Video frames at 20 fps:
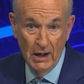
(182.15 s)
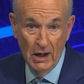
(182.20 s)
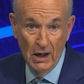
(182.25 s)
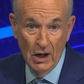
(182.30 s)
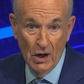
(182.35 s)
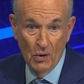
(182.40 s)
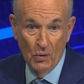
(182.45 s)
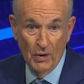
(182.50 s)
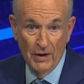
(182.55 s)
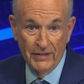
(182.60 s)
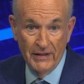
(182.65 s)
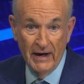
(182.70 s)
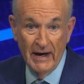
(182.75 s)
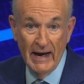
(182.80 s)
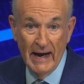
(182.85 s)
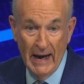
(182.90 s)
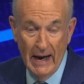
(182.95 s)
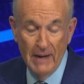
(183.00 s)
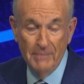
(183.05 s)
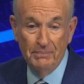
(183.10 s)
with an
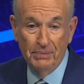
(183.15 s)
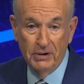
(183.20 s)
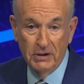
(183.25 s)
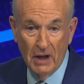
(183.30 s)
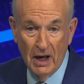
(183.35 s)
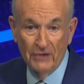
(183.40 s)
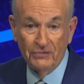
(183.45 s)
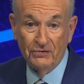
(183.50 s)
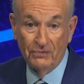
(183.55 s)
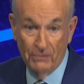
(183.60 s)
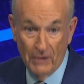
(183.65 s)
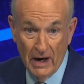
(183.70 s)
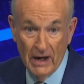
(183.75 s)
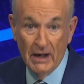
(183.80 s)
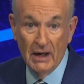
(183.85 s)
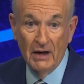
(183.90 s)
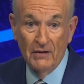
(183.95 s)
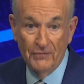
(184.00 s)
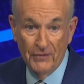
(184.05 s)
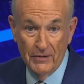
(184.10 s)
A plus rating
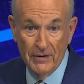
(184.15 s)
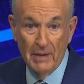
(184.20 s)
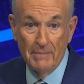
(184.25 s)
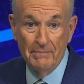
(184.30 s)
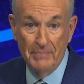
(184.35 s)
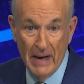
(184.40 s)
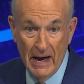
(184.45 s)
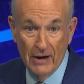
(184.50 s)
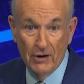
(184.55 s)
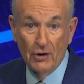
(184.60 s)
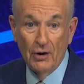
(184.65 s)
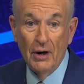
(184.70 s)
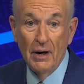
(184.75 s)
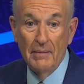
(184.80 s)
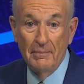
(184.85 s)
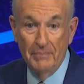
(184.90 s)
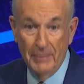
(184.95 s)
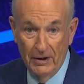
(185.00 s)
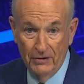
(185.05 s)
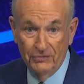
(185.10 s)
from the Better
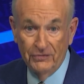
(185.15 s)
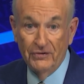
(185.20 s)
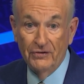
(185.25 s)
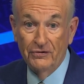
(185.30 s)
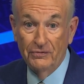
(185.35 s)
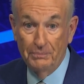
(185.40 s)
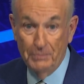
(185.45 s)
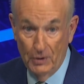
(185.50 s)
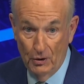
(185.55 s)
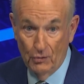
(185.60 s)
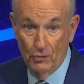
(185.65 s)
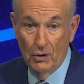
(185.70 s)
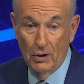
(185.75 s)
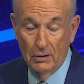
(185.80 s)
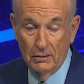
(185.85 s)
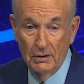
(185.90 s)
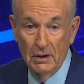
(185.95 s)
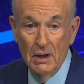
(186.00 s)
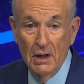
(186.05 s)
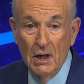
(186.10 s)
Business Bureau.
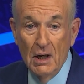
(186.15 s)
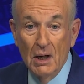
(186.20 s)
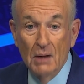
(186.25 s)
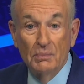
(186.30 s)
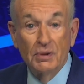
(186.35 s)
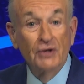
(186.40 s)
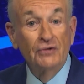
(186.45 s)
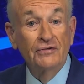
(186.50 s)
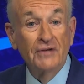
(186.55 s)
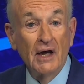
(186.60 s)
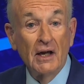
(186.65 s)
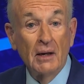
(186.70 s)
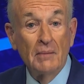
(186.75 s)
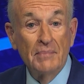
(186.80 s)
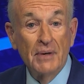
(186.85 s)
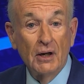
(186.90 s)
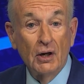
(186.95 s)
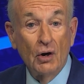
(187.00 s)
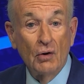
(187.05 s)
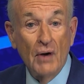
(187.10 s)
Please tell them Bill
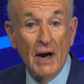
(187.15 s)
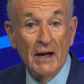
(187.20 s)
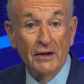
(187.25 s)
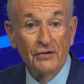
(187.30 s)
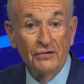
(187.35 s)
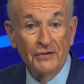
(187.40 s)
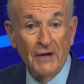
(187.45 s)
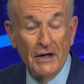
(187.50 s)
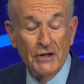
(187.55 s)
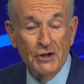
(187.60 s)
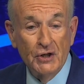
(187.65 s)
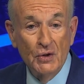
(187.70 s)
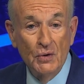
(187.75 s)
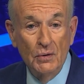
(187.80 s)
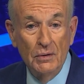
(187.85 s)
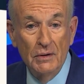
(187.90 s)
O'Reilly sent you,